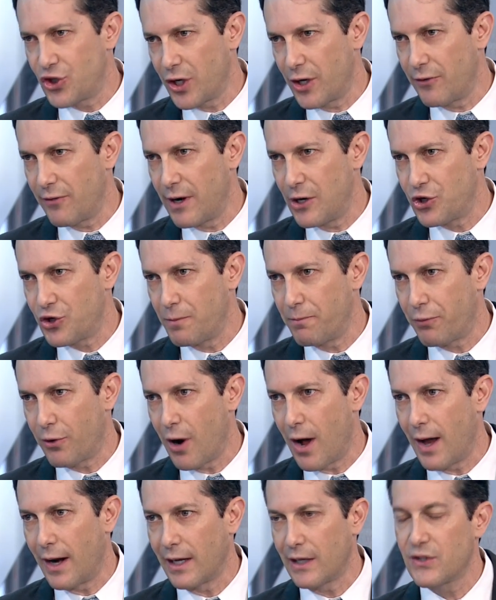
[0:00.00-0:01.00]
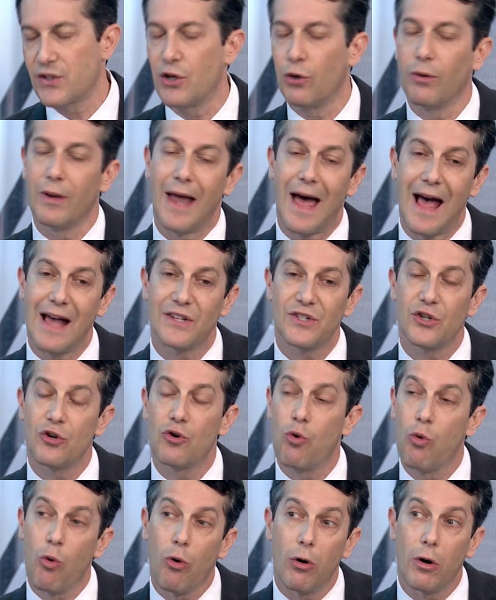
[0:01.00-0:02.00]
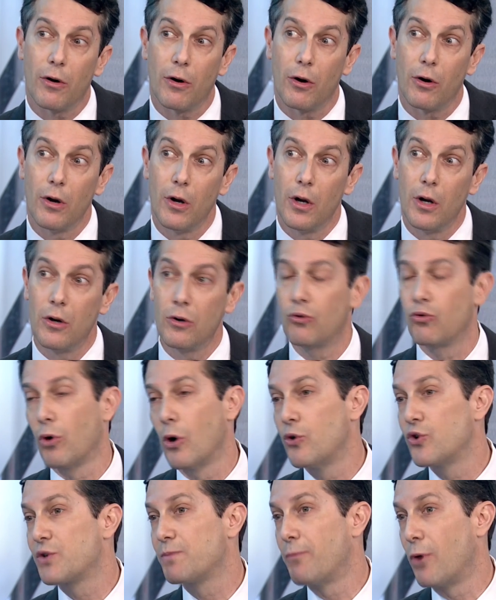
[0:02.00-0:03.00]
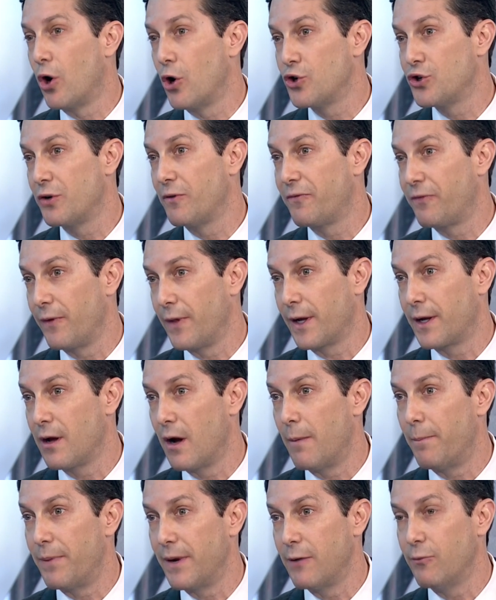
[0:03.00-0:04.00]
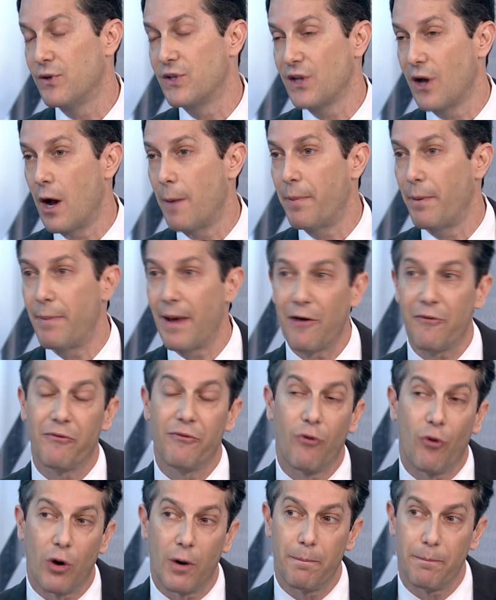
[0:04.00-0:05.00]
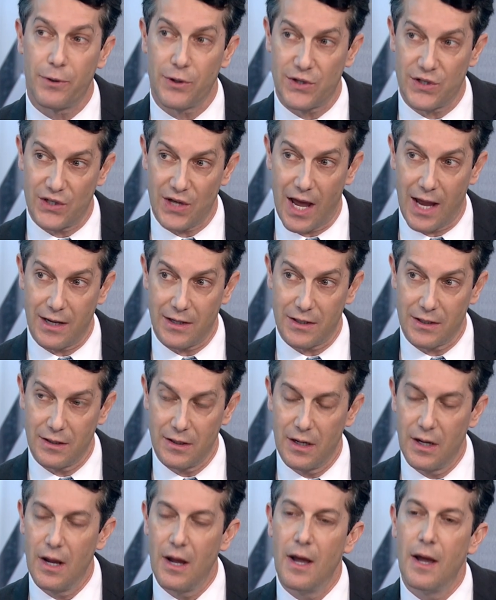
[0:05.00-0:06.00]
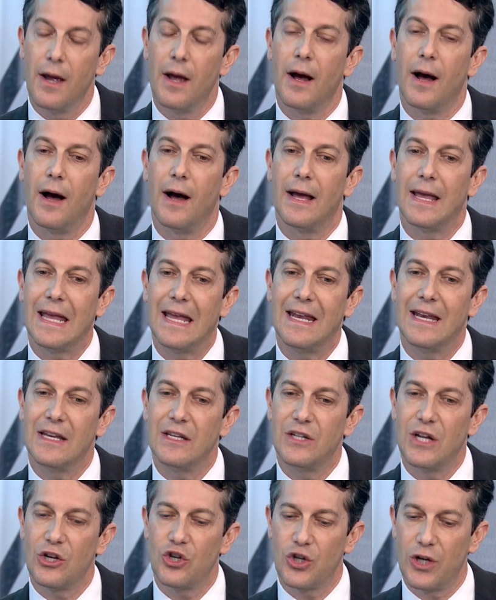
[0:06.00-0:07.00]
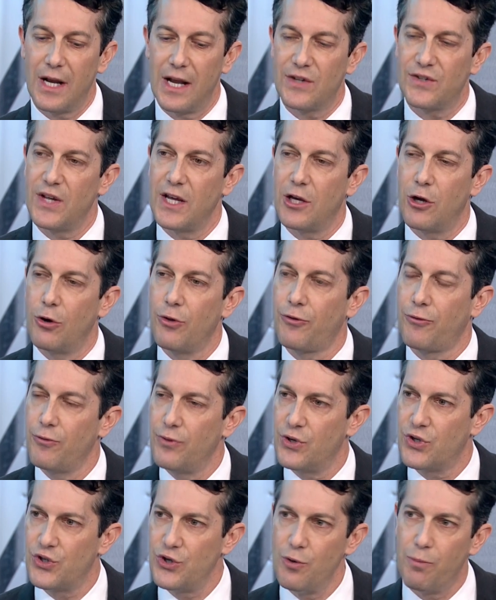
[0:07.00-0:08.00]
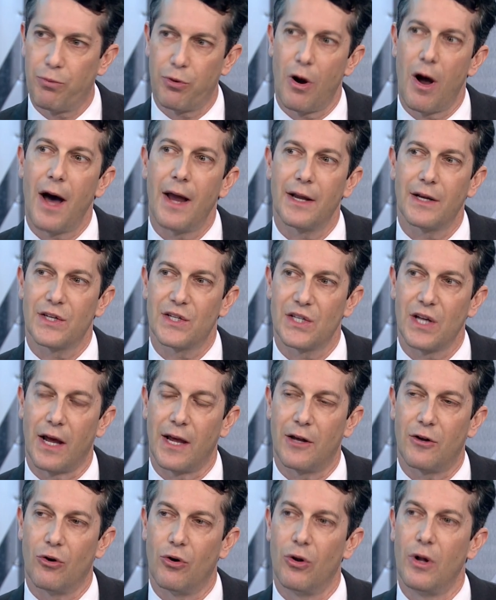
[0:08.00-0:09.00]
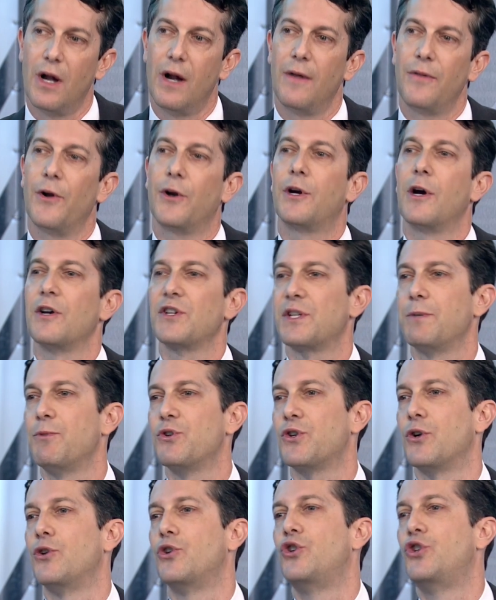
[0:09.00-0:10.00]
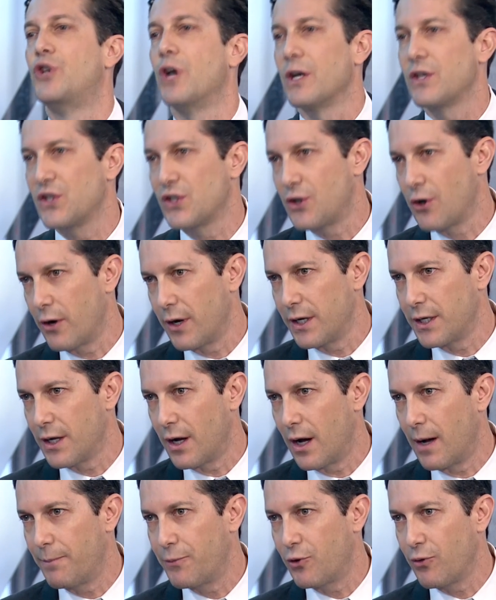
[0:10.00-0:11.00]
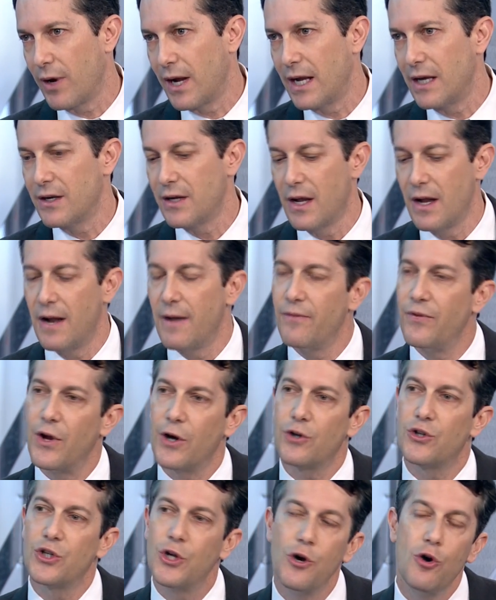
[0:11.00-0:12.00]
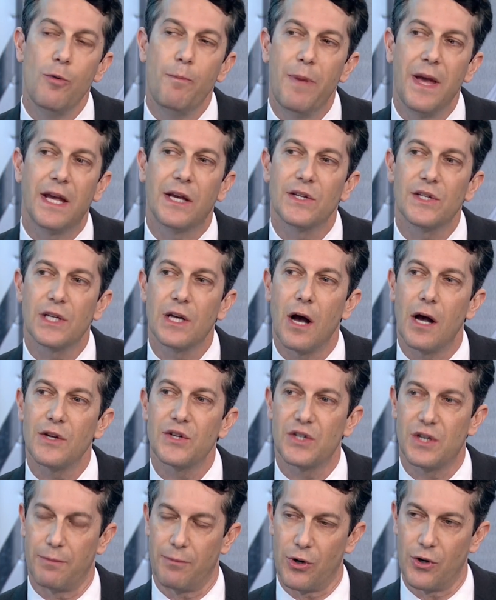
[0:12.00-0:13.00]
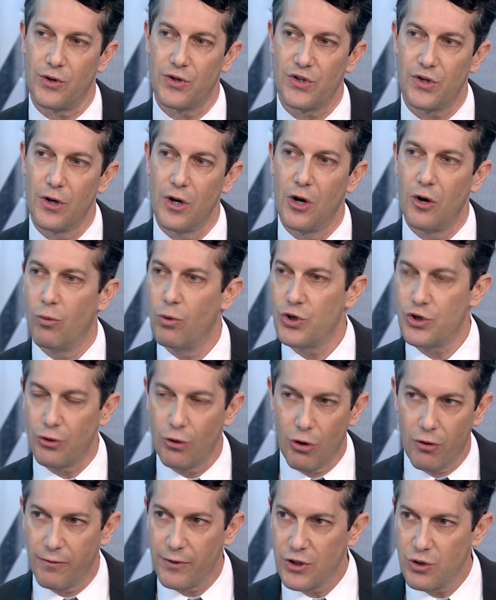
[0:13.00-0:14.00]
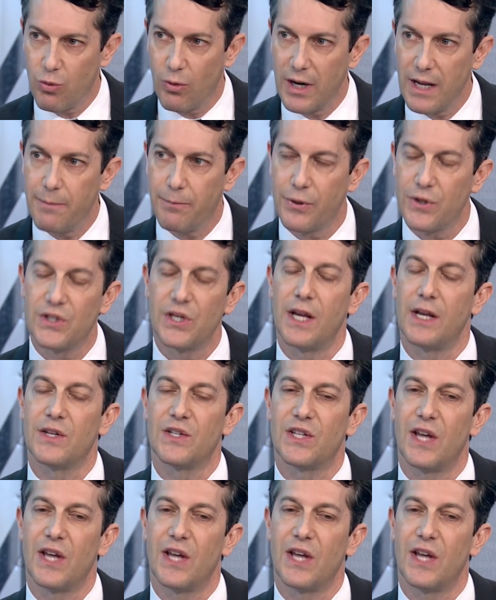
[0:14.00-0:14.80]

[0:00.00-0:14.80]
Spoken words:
generation product. So last quarter, gross margin for the company was up about 4%. In addition, as they go through this new product cycle, their customers are just starting to upgrade. Their two biggest customers, which are over 20% of